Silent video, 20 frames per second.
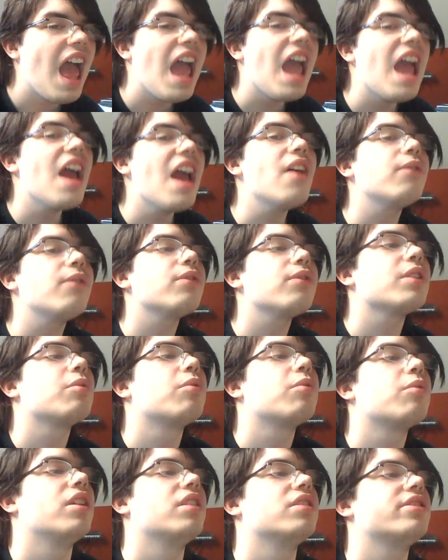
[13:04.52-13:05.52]

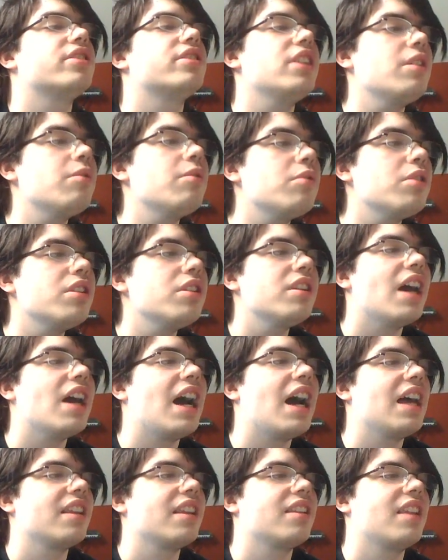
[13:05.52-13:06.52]
Everyone. She would
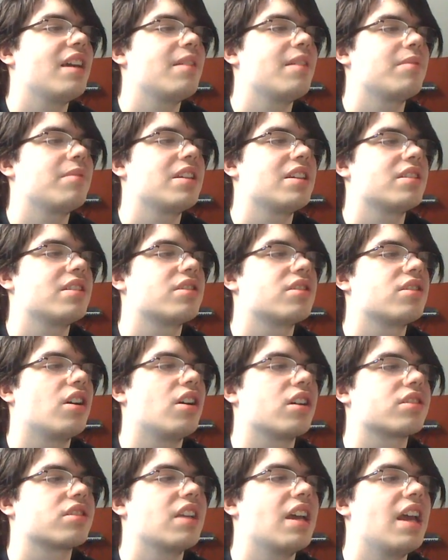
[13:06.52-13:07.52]
not let me
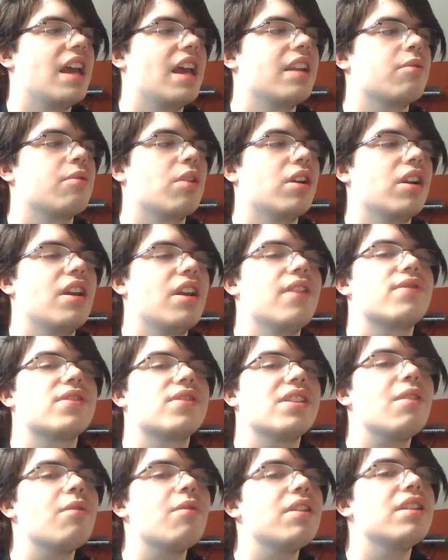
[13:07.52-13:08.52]
talk to anyone. If
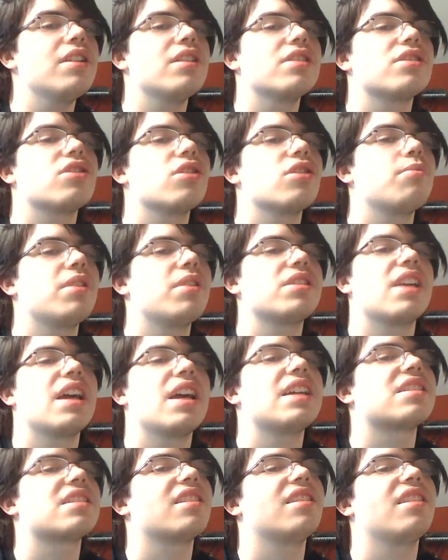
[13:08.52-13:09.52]
someone so much
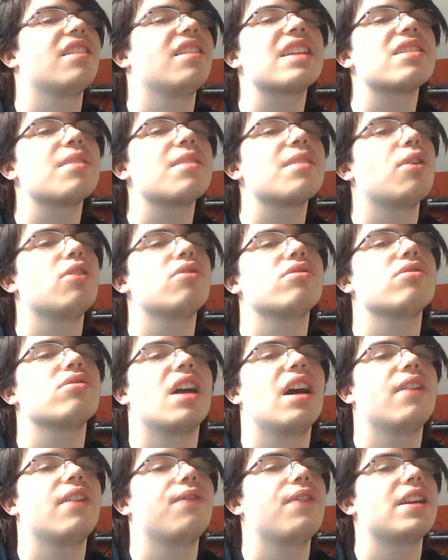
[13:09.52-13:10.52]
as liked a post
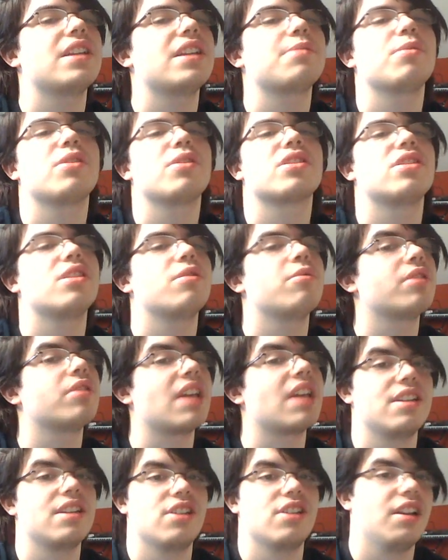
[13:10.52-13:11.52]
on Facebook, she would
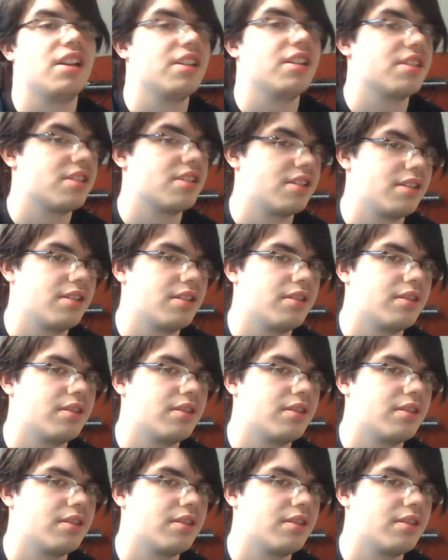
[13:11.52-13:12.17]
get jealous.